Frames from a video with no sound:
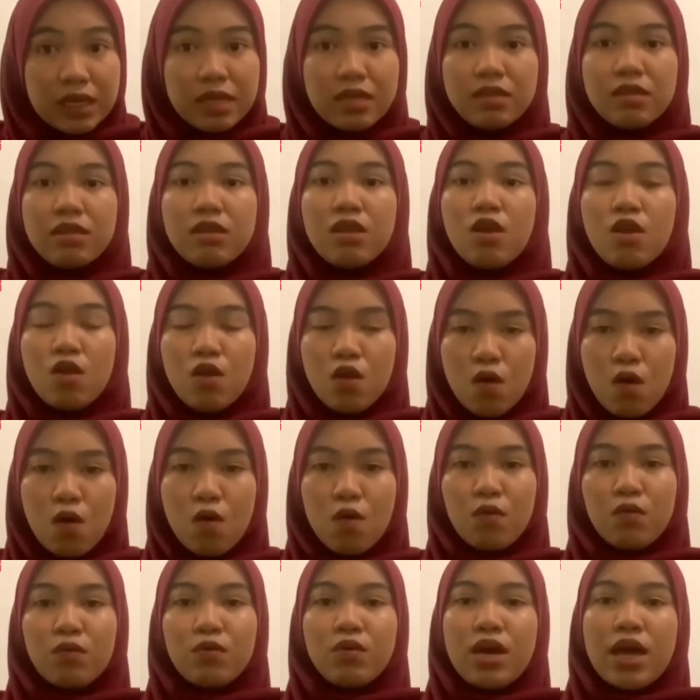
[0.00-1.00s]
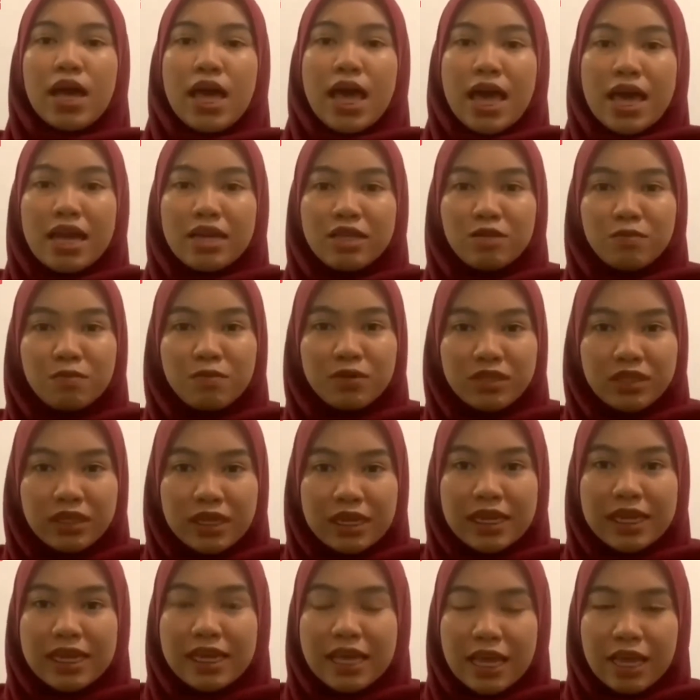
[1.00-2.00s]
low, especially
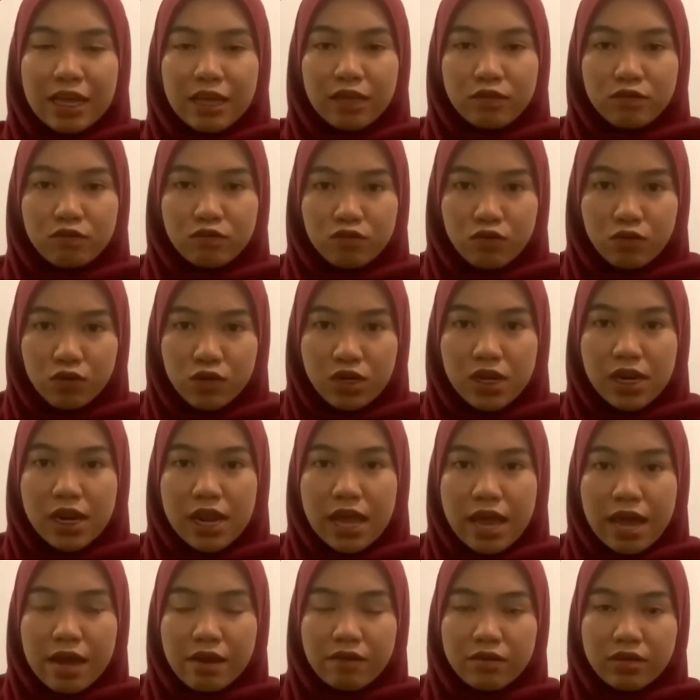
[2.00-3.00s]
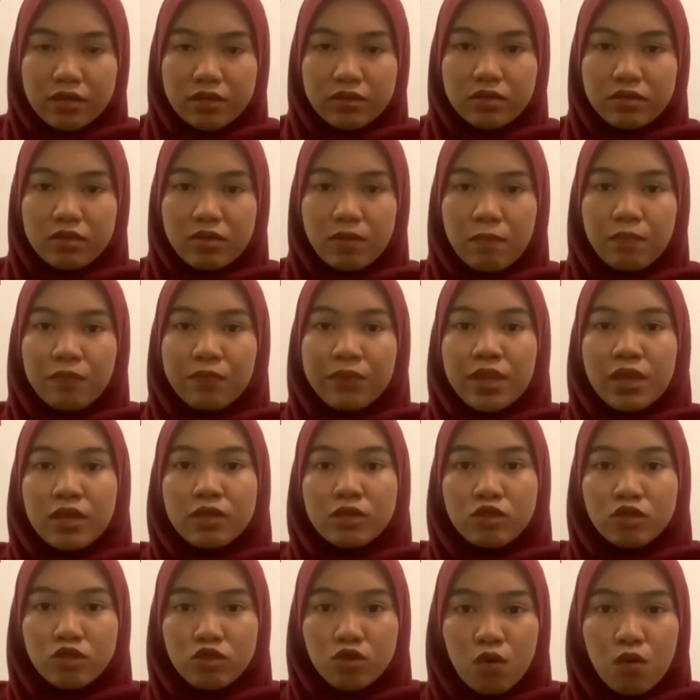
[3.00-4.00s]
in rural areas.
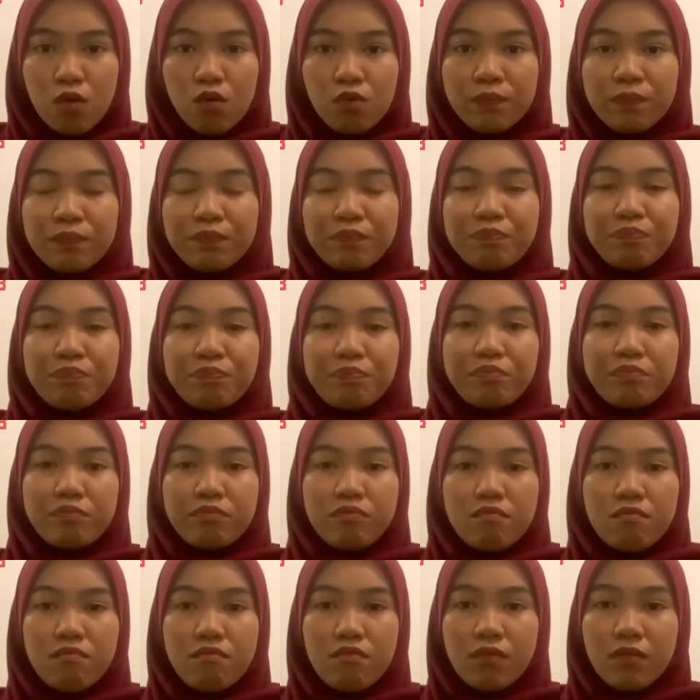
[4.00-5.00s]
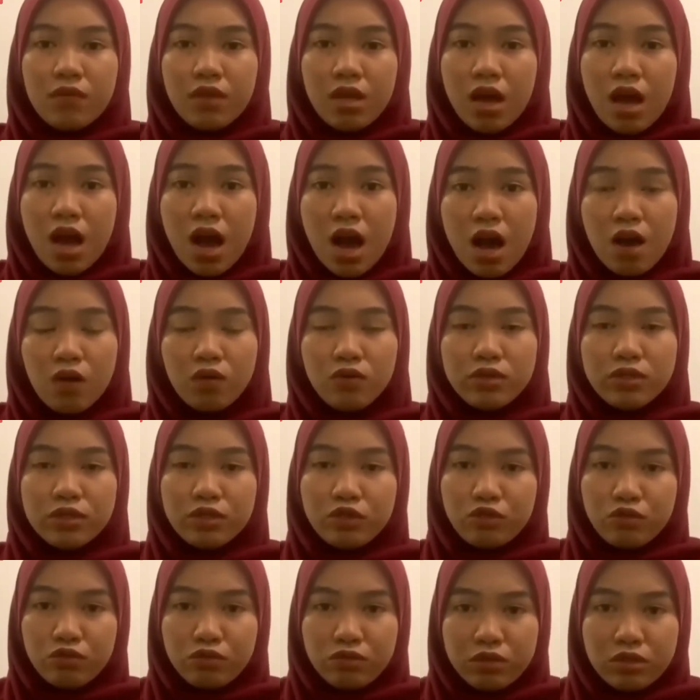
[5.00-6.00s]
So, how the
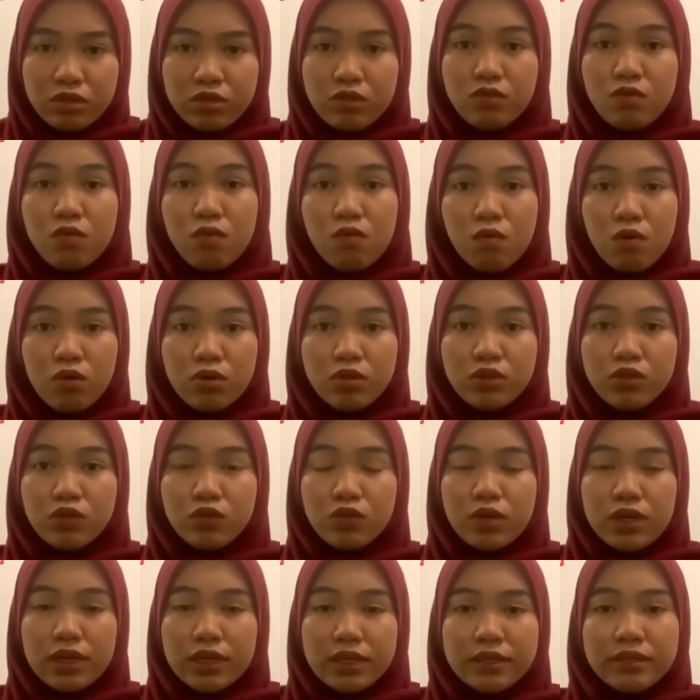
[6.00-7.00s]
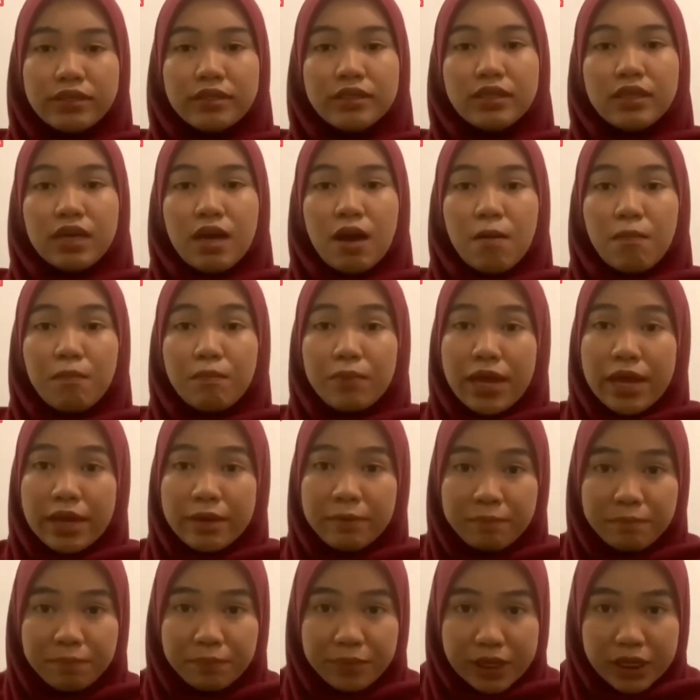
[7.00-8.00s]
students want to learn their PNP
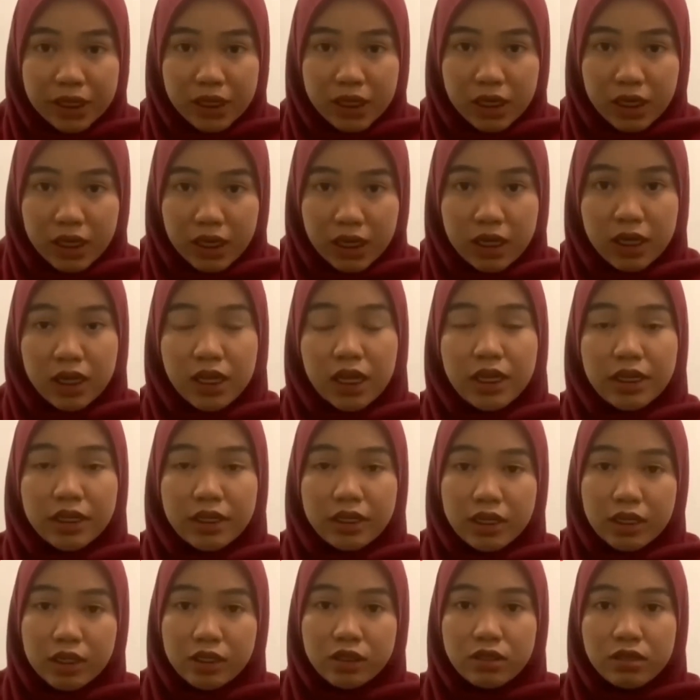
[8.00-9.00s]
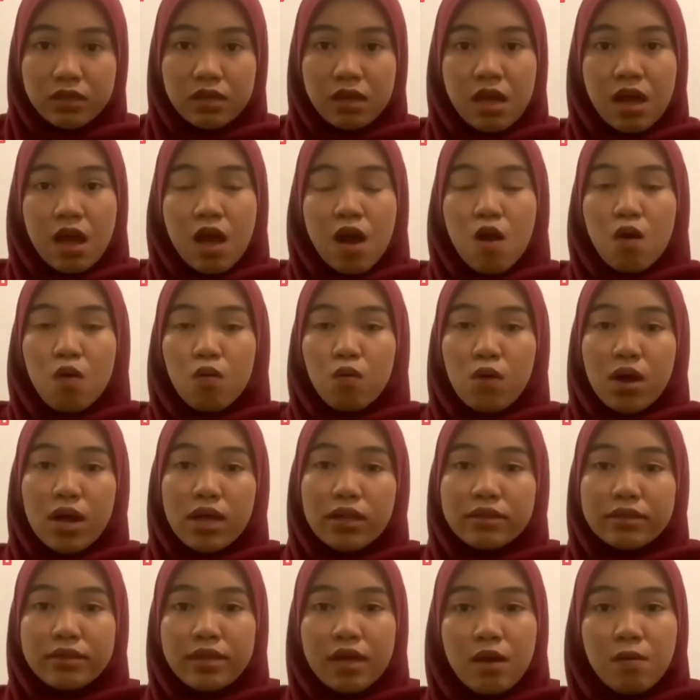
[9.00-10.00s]
in English while
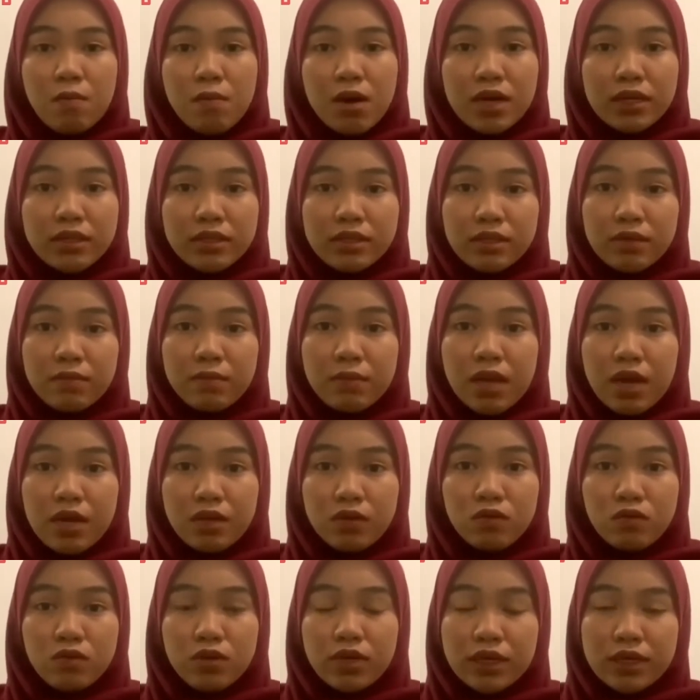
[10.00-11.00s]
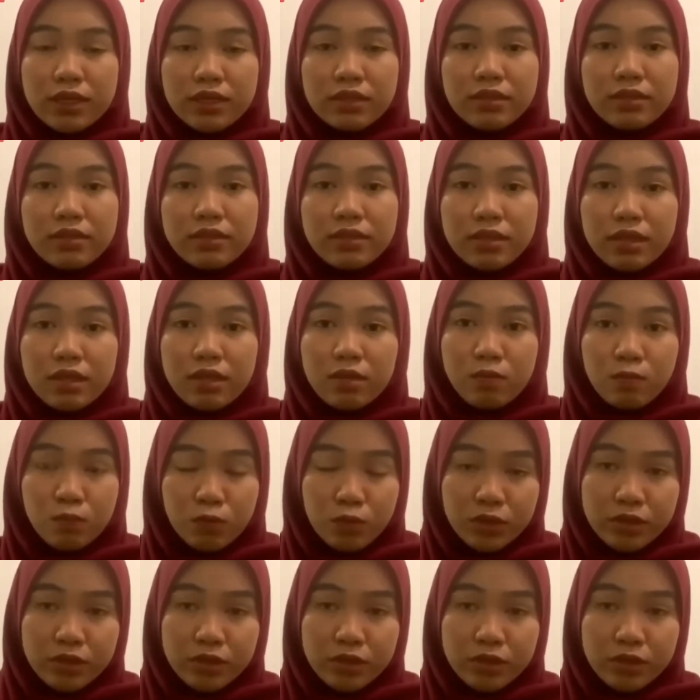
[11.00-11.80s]
their Bahasa Melayu is still poor?